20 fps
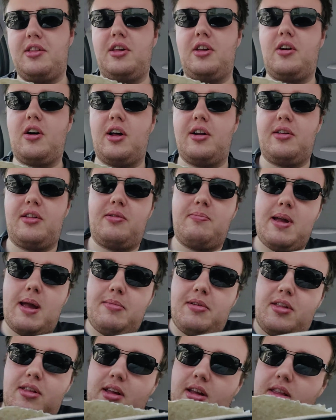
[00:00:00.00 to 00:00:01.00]
You can kind of
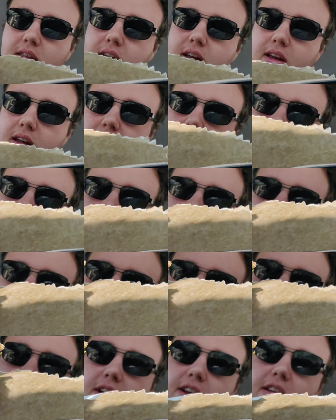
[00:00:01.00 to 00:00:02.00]
maybe see there,
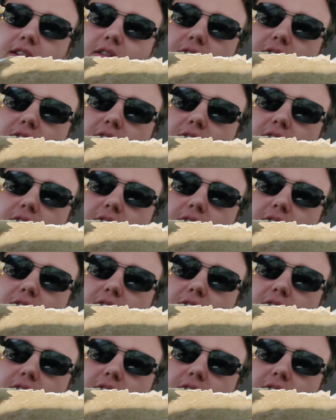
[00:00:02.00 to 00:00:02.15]
trying to get as